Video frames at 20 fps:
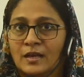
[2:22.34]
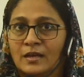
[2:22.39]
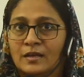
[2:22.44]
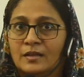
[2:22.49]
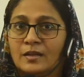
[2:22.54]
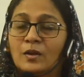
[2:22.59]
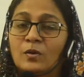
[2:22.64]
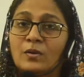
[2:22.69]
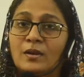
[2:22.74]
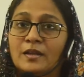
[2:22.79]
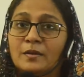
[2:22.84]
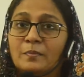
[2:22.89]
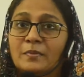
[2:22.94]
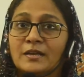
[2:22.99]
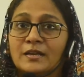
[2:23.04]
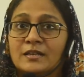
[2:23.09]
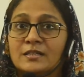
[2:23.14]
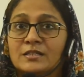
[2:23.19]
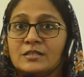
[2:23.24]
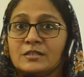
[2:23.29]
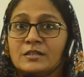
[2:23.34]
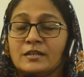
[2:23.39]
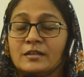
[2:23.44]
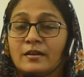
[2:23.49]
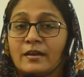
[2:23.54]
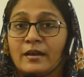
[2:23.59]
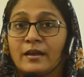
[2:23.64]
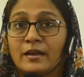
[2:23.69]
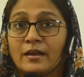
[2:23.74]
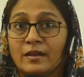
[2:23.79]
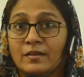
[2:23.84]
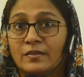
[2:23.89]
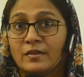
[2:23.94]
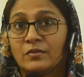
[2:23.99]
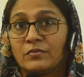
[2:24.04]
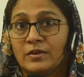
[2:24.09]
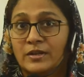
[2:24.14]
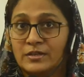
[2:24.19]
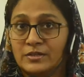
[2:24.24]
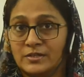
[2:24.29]
Now let me consider another
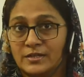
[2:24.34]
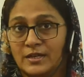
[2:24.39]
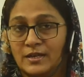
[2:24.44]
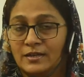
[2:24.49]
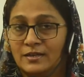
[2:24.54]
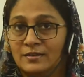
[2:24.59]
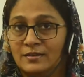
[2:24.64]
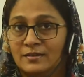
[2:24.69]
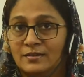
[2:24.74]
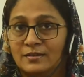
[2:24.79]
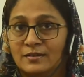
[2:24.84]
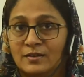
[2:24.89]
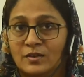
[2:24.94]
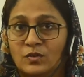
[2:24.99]
rectangle